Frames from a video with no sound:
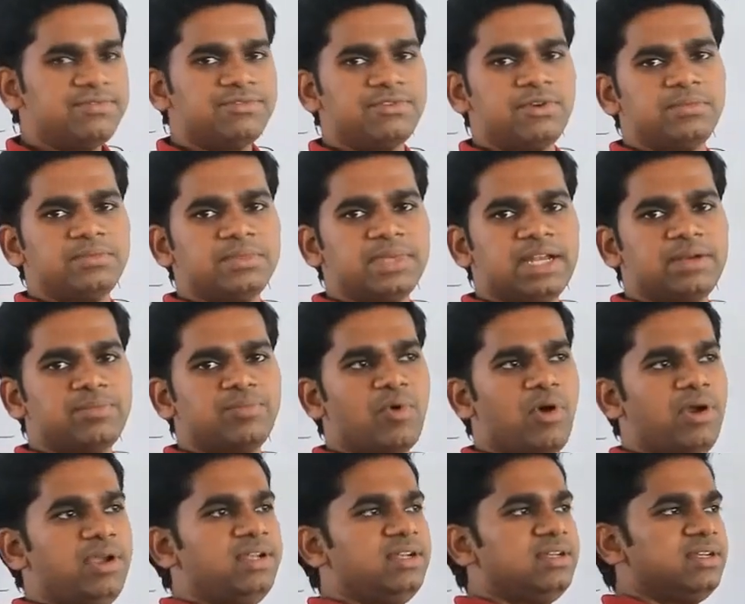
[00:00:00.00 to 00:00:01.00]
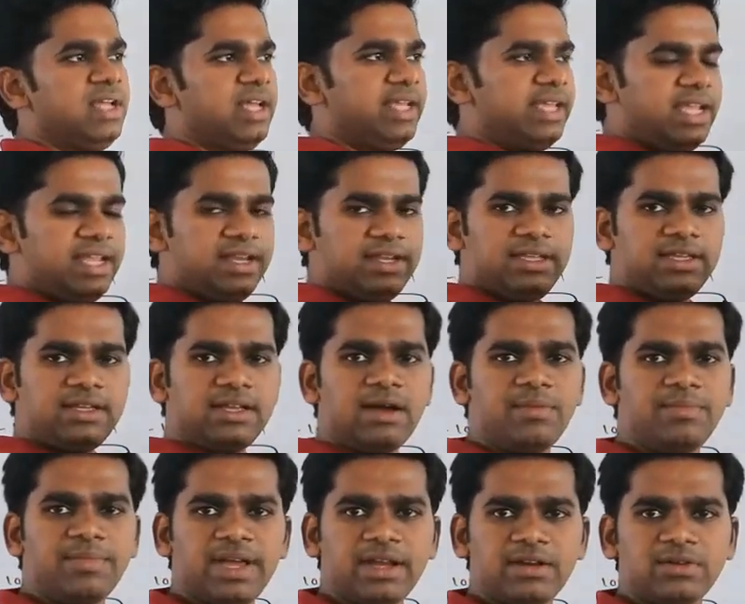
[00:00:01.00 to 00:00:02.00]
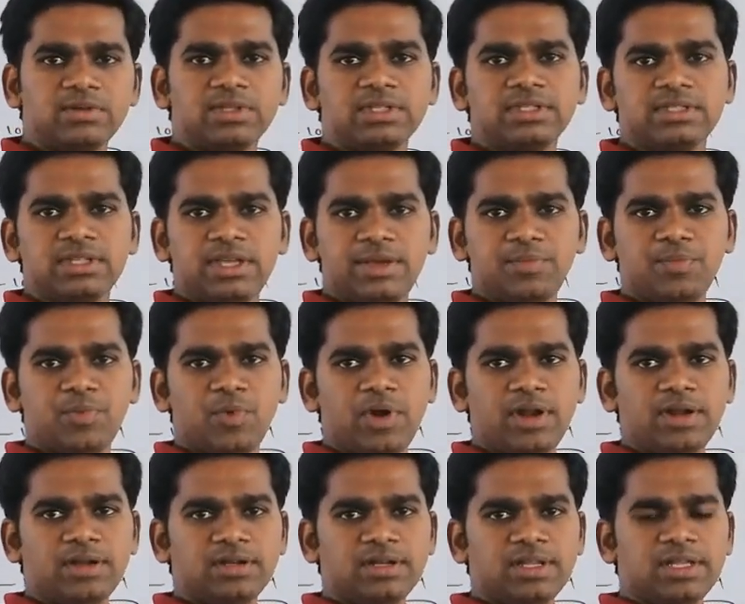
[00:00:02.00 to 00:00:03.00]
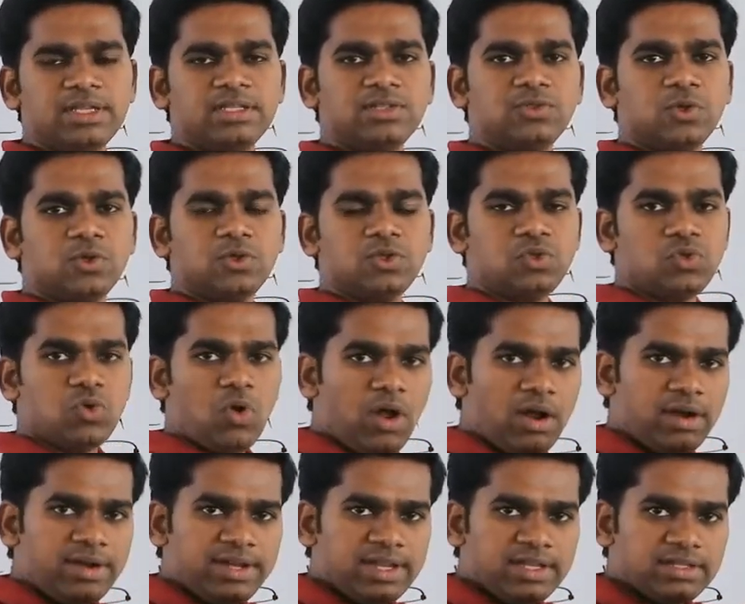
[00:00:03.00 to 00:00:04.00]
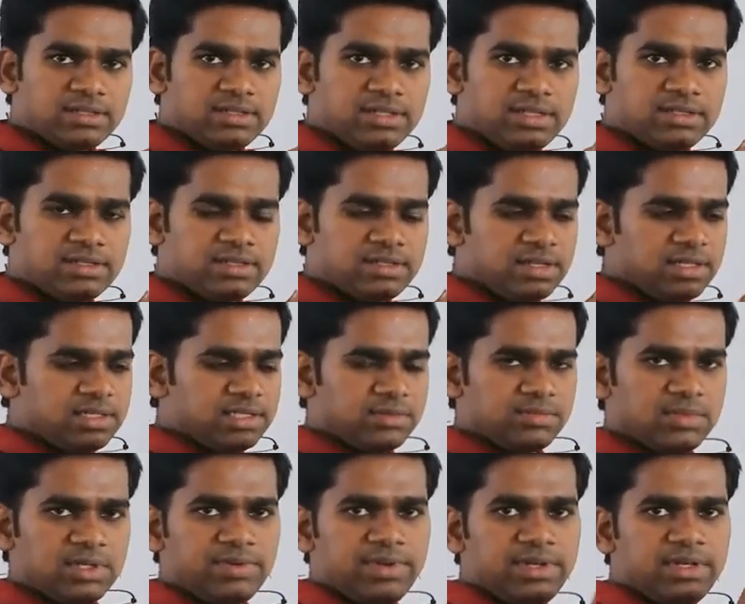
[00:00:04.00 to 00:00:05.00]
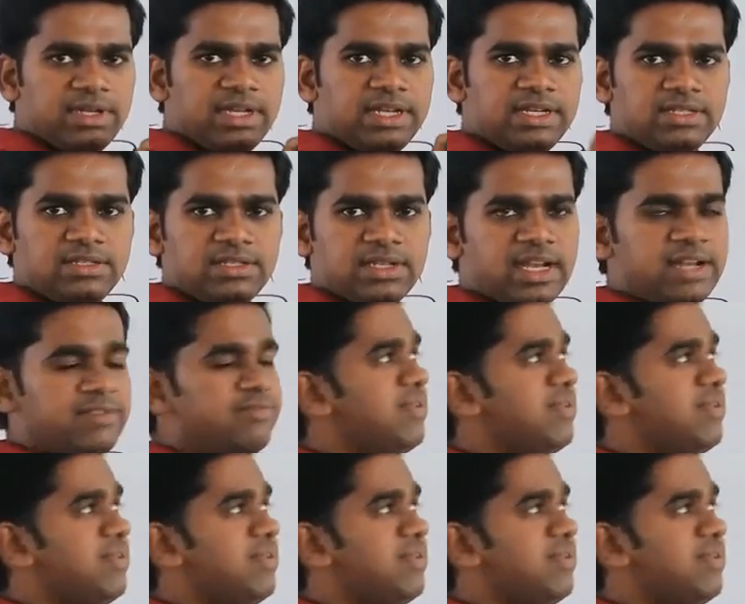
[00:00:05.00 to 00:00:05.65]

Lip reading: from that point, again he come back to the same point. So shortest distance between initial and